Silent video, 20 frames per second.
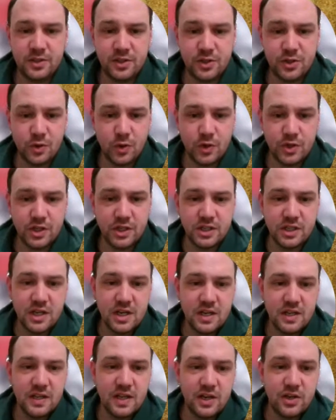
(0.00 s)
Disordered,
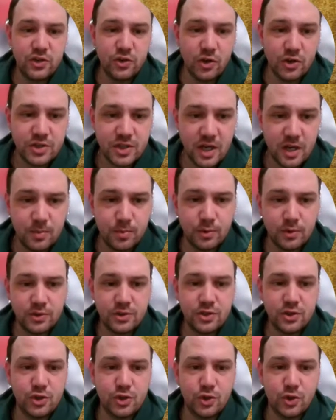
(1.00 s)
they're not able
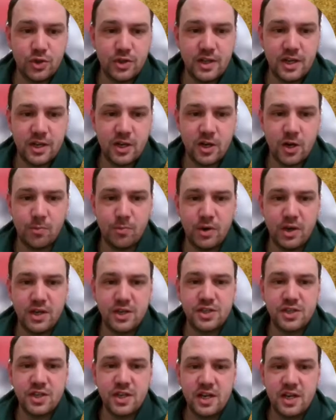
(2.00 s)
to join their
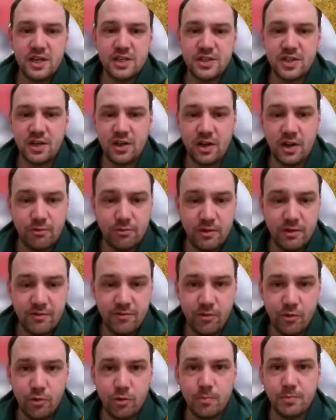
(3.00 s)
comrades as the line
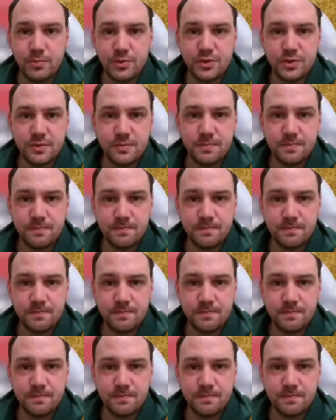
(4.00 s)
reforms.